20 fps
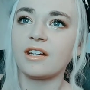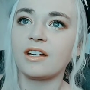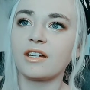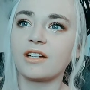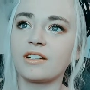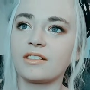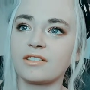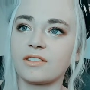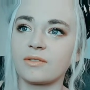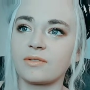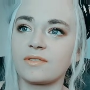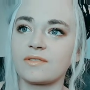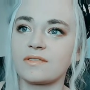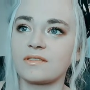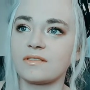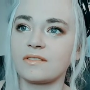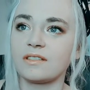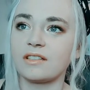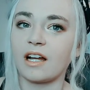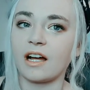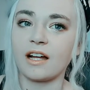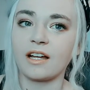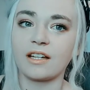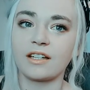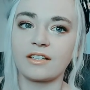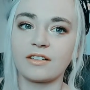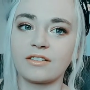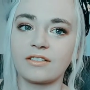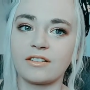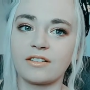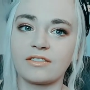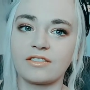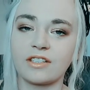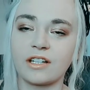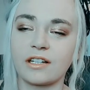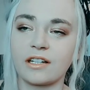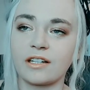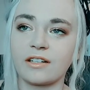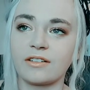because I was dying on chicken.